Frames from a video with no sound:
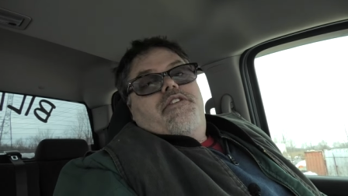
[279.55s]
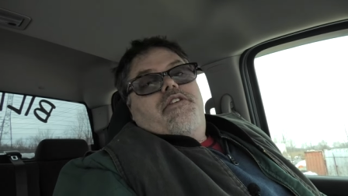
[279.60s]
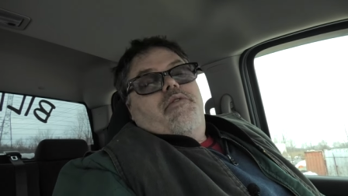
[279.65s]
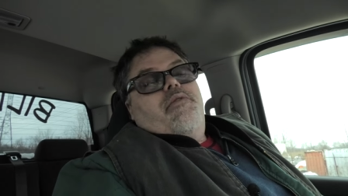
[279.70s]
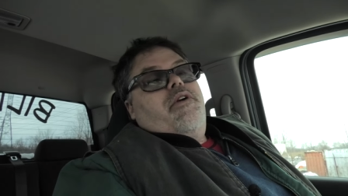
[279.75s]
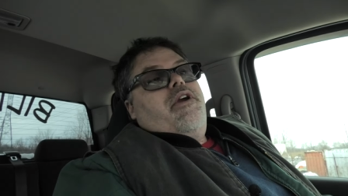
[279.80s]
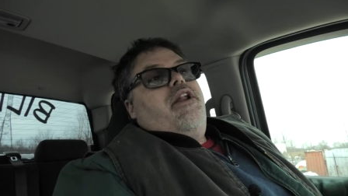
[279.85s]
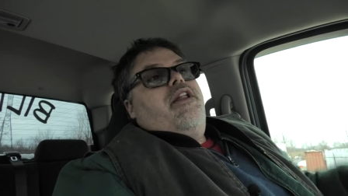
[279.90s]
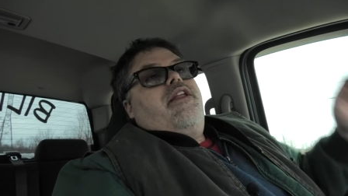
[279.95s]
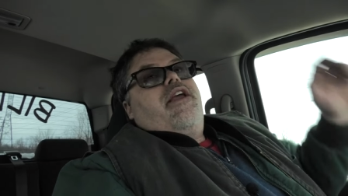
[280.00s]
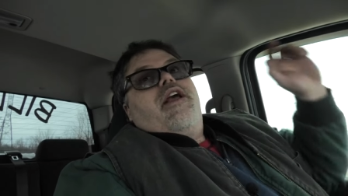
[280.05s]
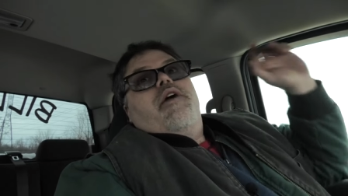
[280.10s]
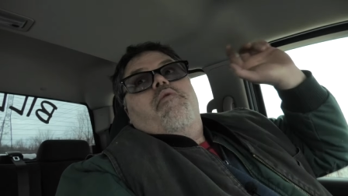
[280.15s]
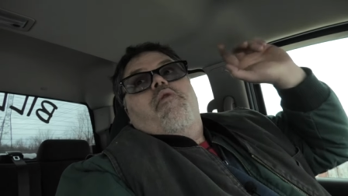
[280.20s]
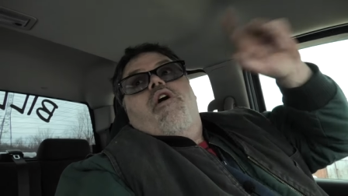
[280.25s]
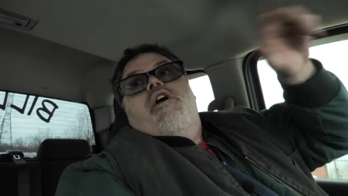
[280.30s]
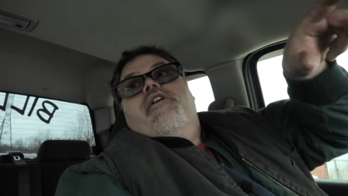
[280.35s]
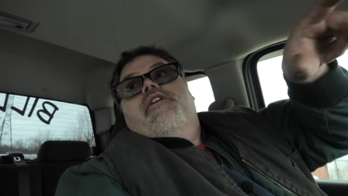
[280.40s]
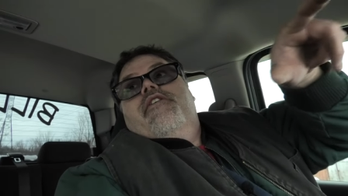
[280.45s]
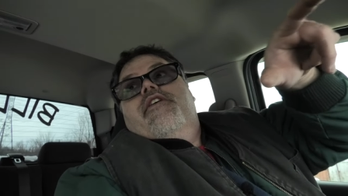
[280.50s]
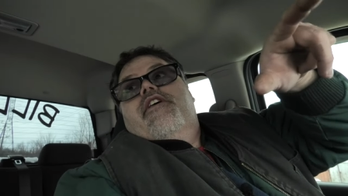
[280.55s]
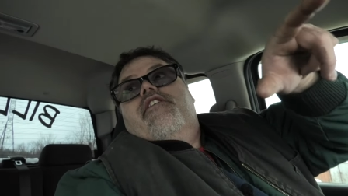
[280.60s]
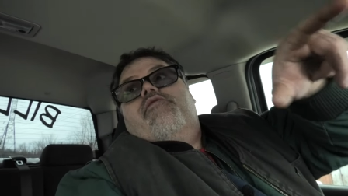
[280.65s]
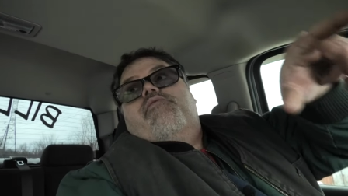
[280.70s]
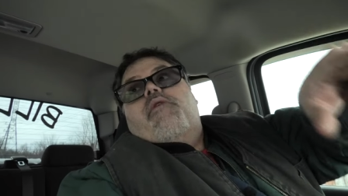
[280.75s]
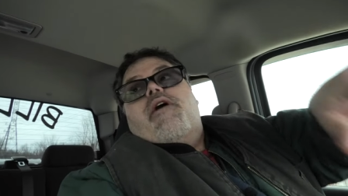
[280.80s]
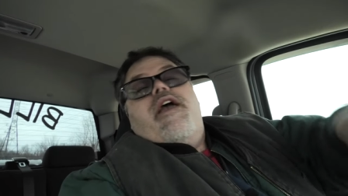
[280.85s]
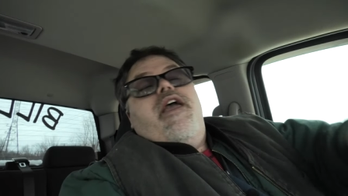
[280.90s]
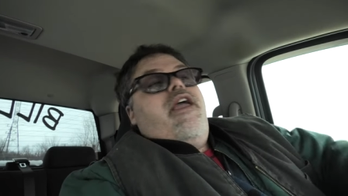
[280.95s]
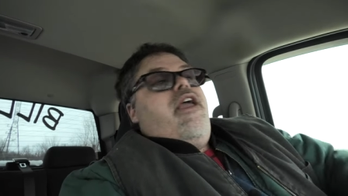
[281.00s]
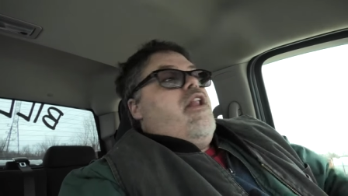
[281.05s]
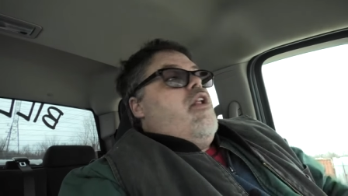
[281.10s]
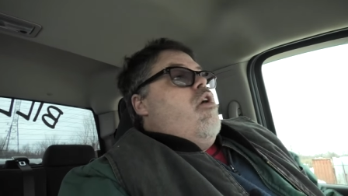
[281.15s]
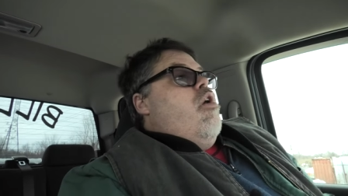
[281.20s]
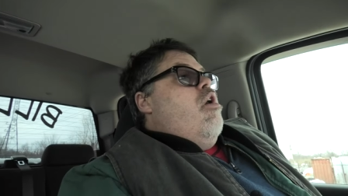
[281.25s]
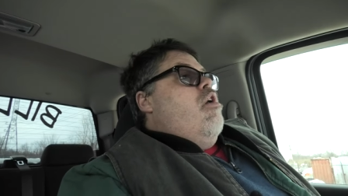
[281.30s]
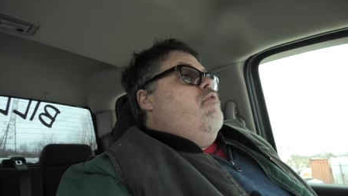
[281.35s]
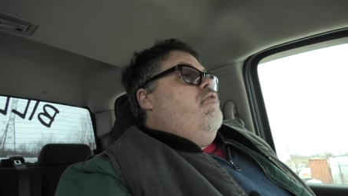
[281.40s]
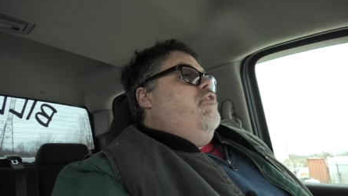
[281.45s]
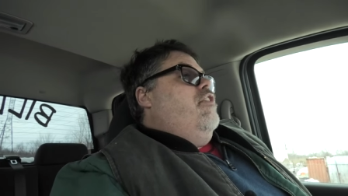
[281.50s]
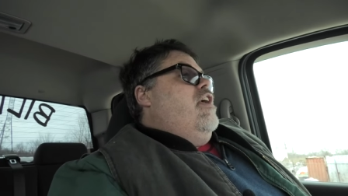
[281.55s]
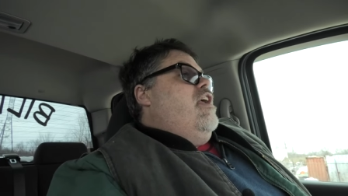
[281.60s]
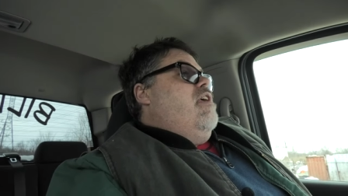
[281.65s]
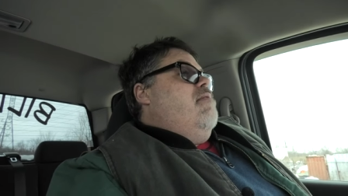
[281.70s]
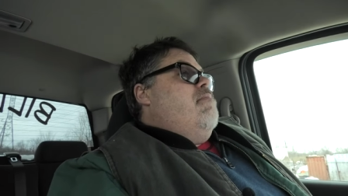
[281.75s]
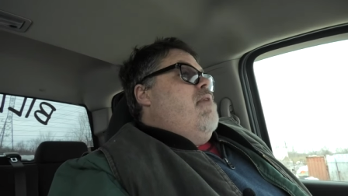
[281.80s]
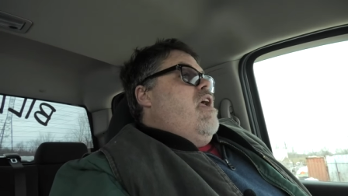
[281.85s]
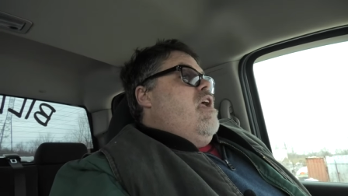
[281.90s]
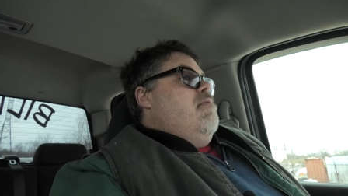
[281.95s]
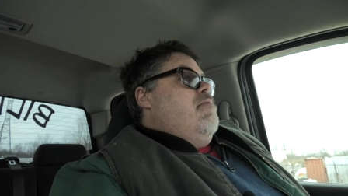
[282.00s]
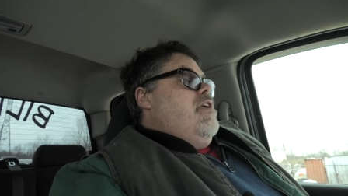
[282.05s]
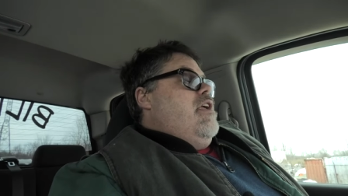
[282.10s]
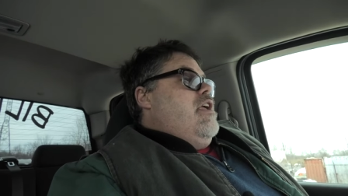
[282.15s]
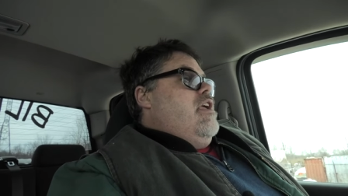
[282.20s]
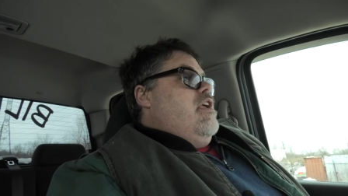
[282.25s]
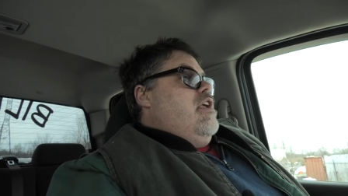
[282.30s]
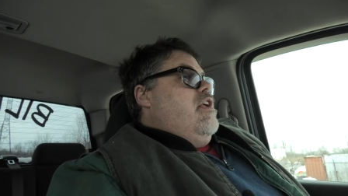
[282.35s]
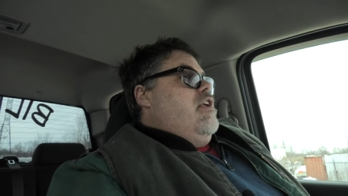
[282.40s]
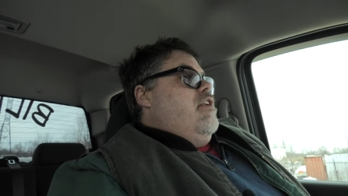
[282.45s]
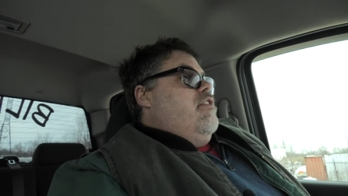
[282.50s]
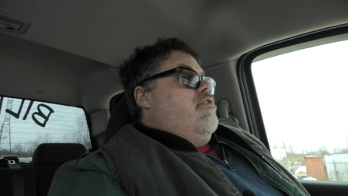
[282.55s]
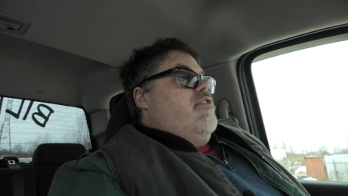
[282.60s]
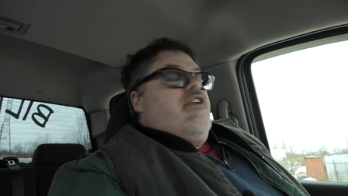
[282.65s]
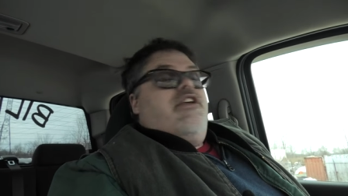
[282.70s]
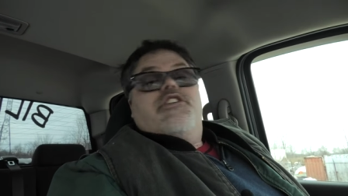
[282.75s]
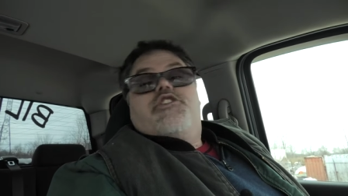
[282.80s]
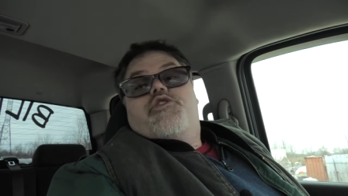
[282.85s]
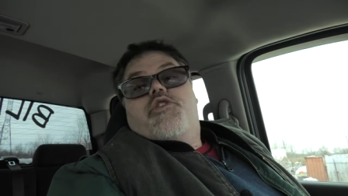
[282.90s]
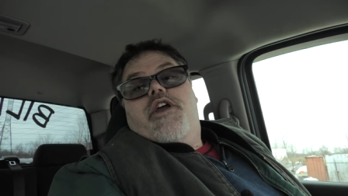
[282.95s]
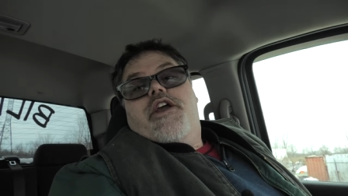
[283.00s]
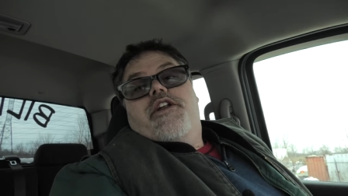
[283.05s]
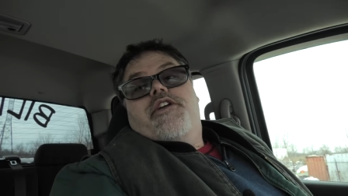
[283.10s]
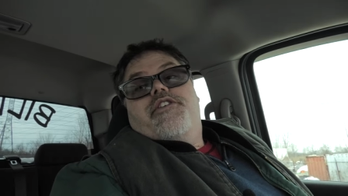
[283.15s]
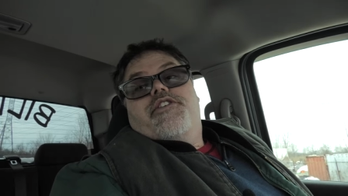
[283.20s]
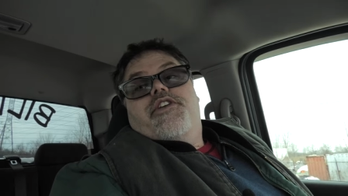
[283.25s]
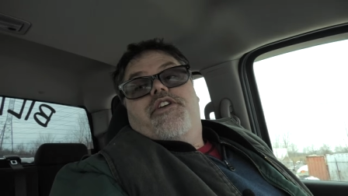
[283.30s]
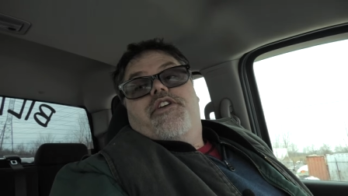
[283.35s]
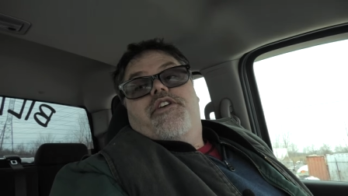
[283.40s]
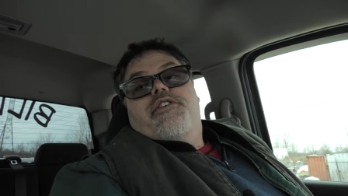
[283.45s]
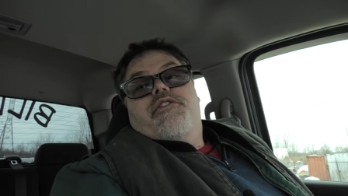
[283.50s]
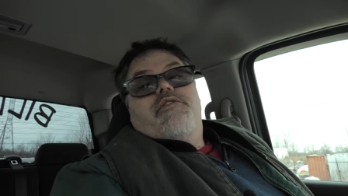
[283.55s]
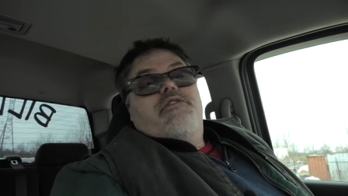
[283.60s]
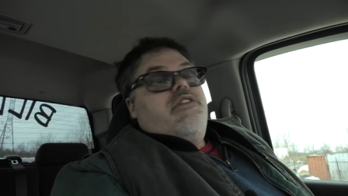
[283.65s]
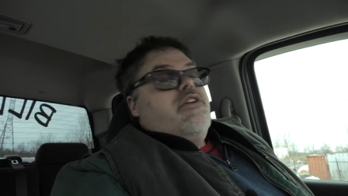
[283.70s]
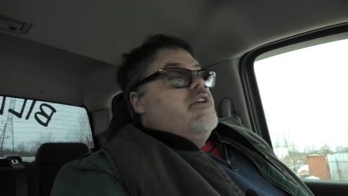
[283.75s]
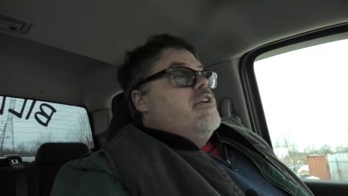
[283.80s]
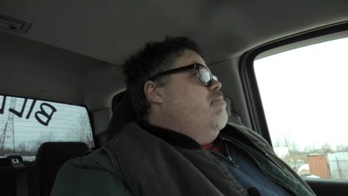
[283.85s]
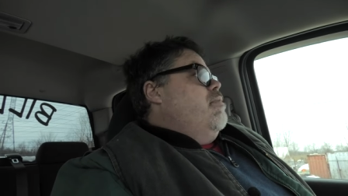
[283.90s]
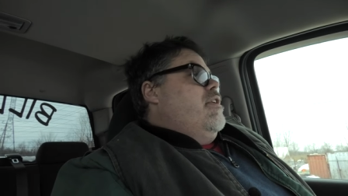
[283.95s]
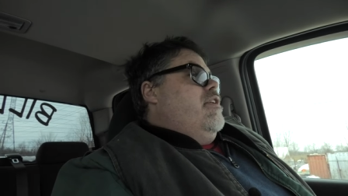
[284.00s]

So we're gonna take a wander this way and hopefully maybe see a train or two.